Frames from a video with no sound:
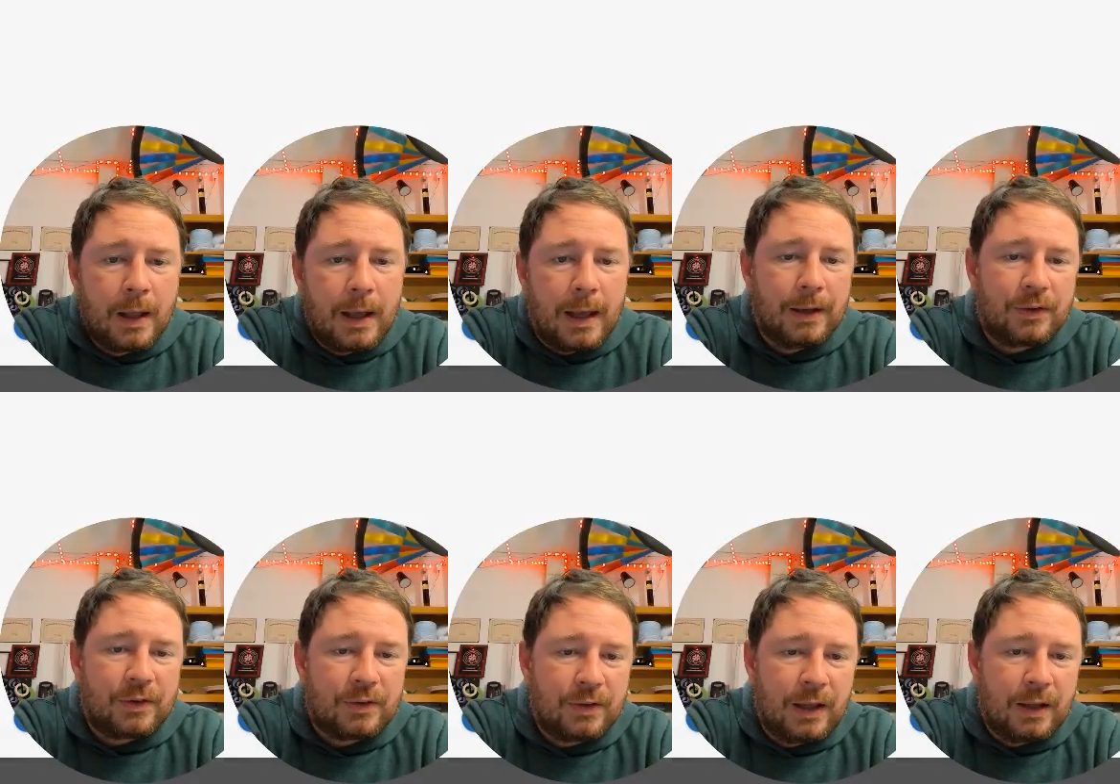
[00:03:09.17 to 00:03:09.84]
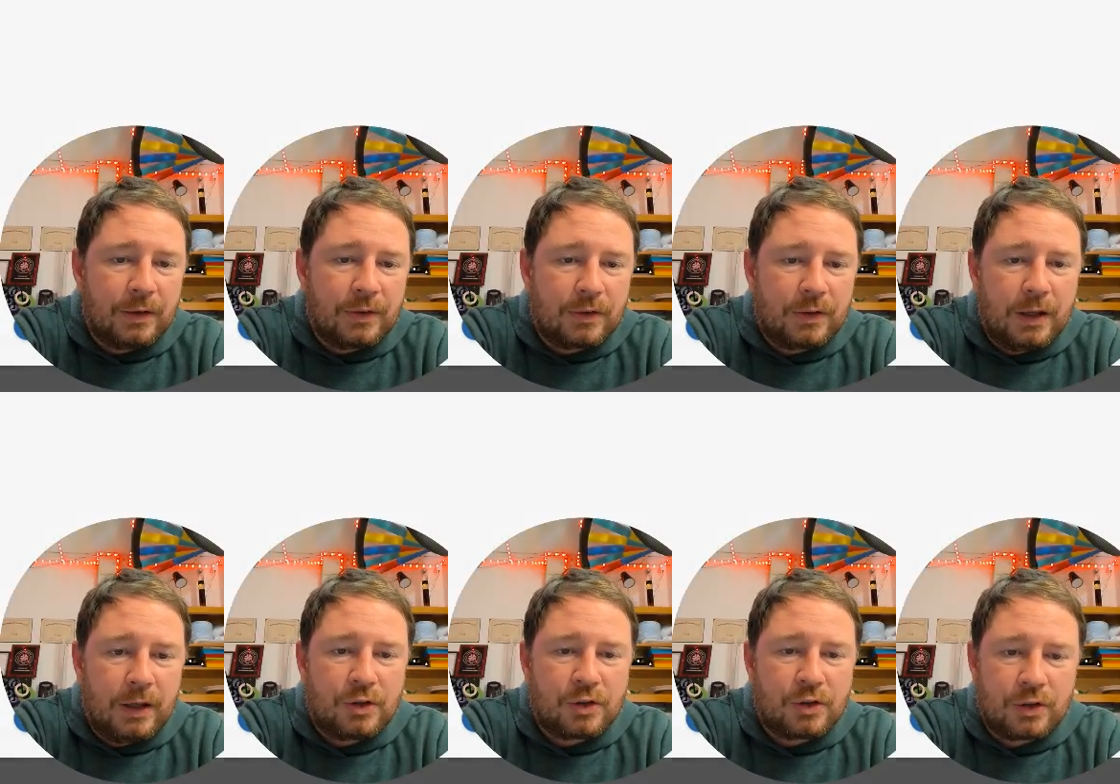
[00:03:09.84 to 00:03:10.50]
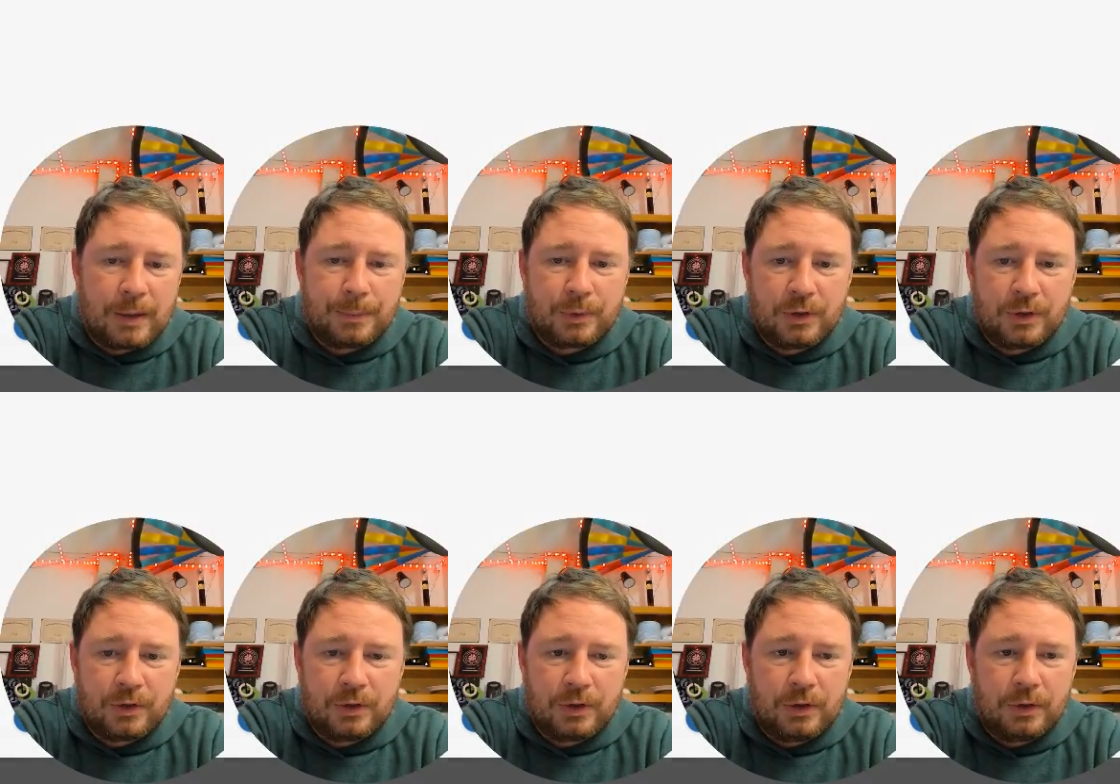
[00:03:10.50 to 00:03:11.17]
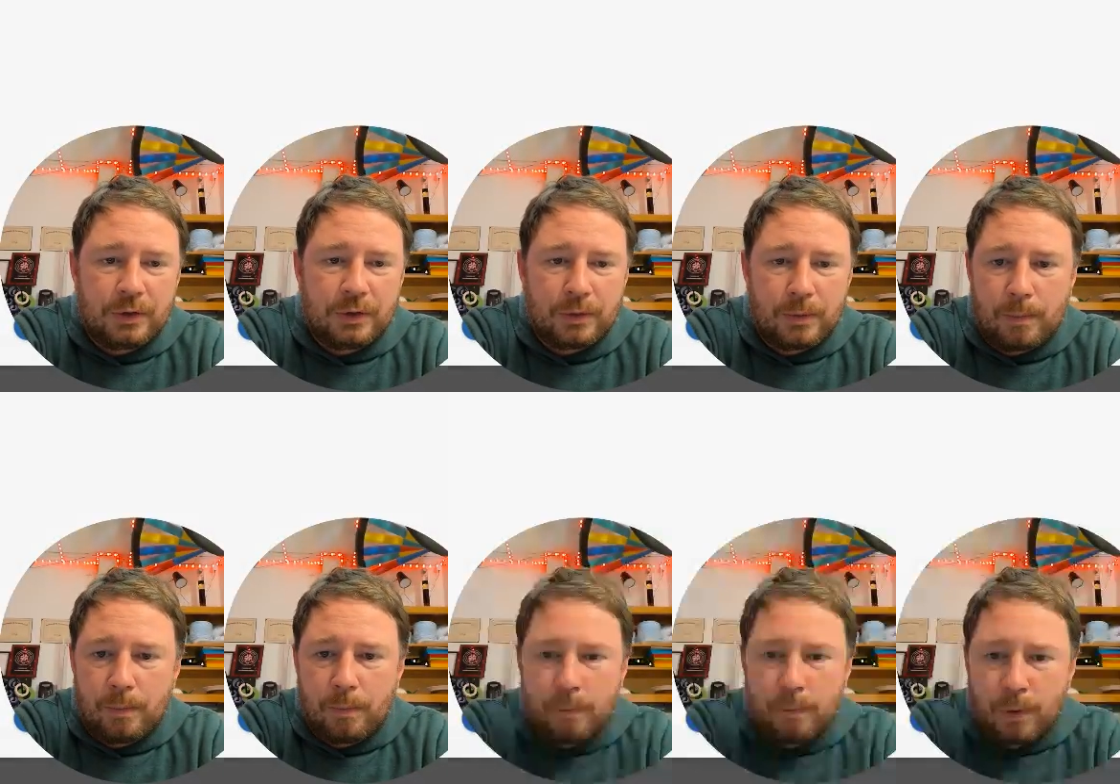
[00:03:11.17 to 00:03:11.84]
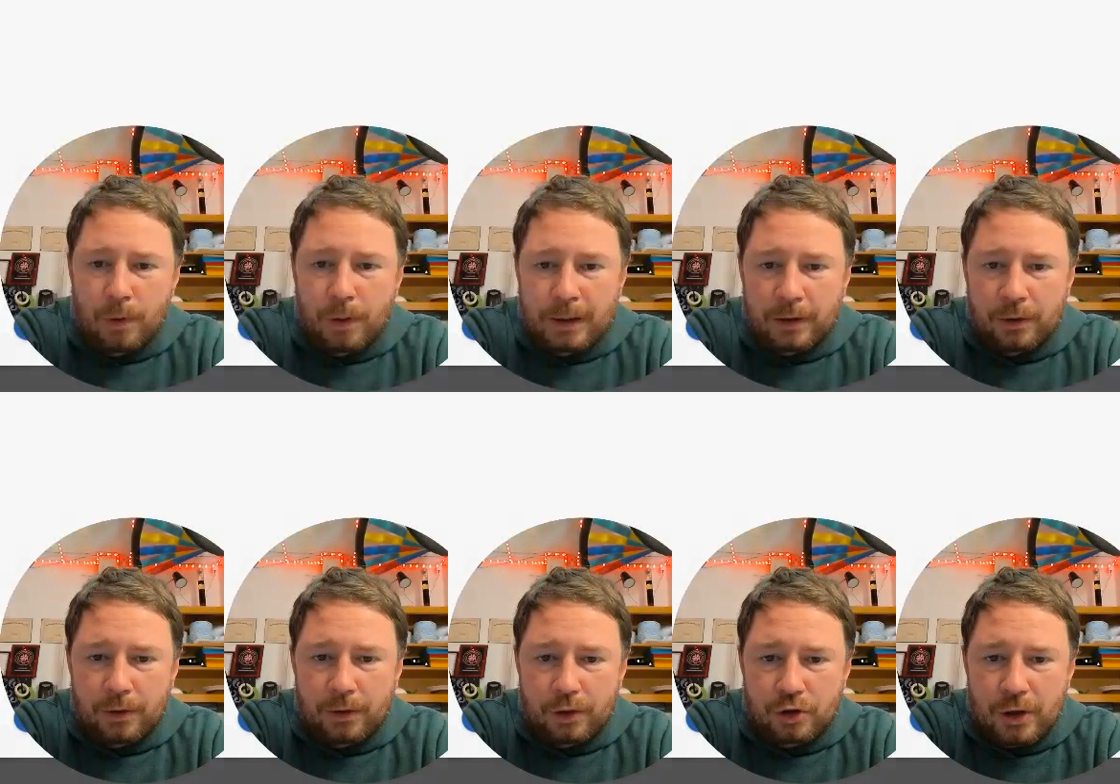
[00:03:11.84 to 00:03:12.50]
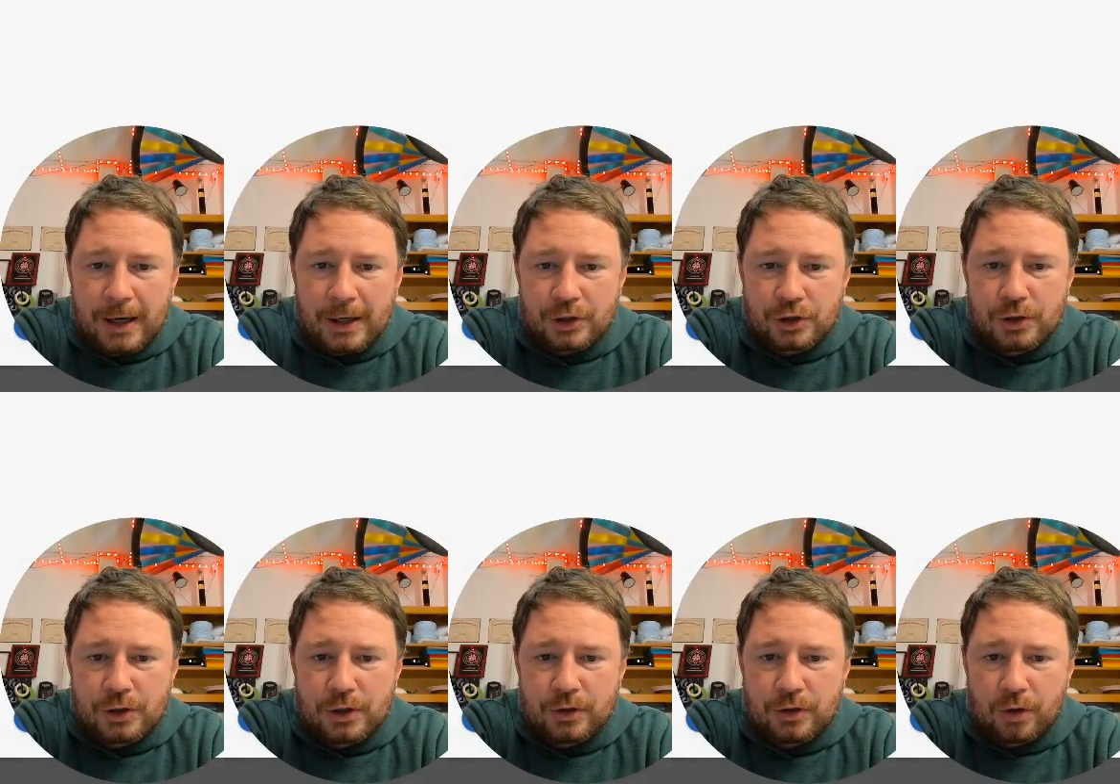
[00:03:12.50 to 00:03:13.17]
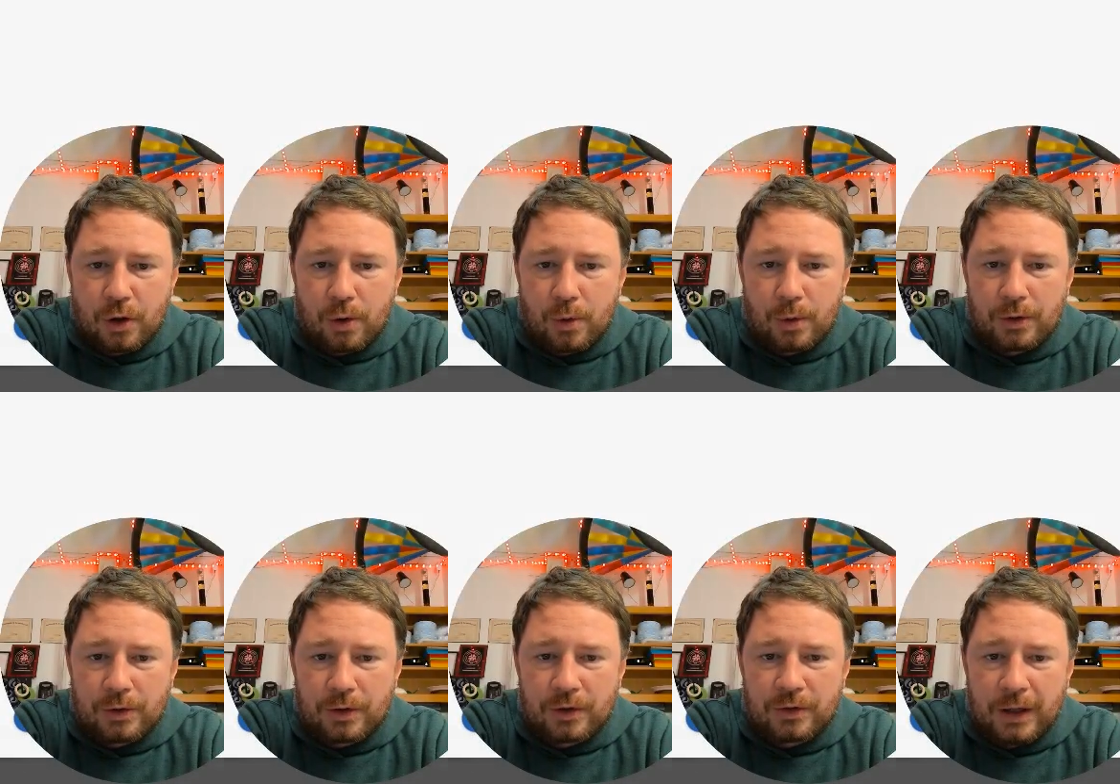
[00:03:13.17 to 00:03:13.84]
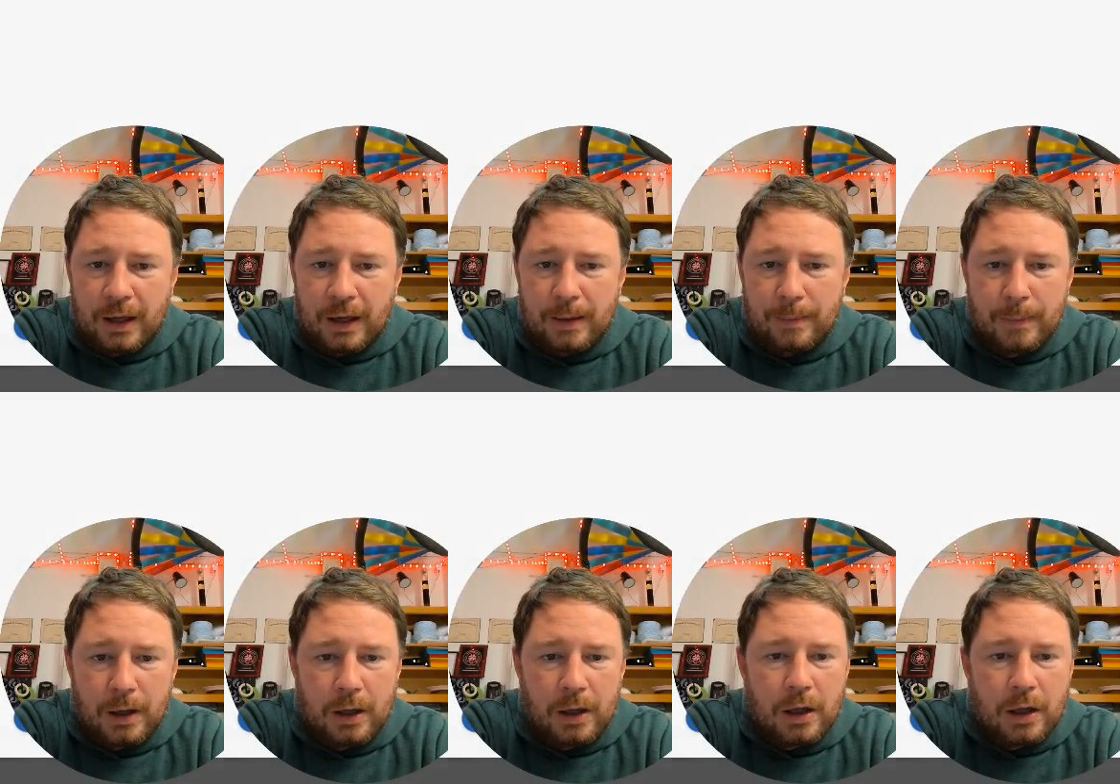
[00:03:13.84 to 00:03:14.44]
And since each substance's molecular attraction is always the same,